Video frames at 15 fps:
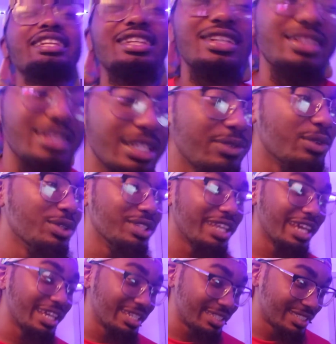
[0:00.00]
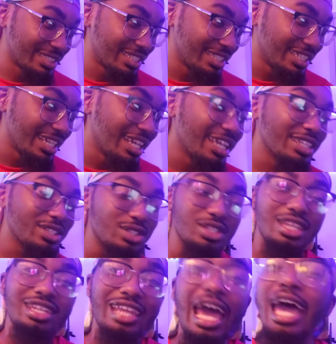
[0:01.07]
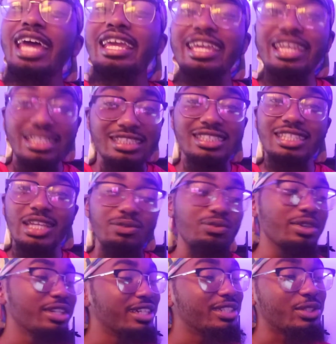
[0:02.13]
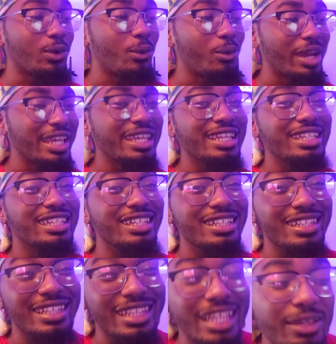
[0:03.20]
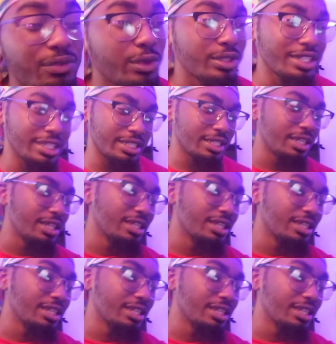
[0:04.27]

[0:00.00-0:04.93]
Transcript: he delivered that hits different the way he delivered it.